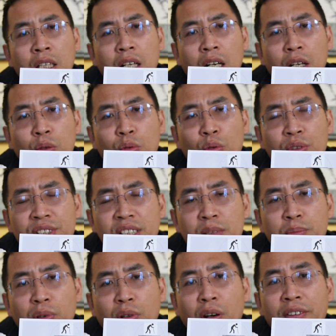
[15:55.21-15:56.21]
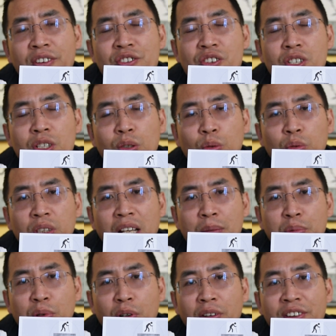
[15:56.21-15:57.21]
Guangxi province,
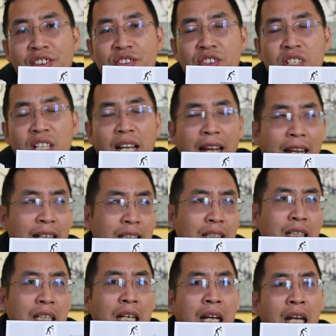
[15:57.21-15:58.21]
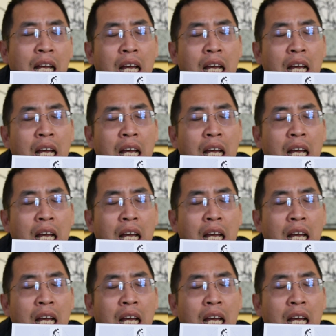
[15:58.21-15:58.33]
Hunan province, and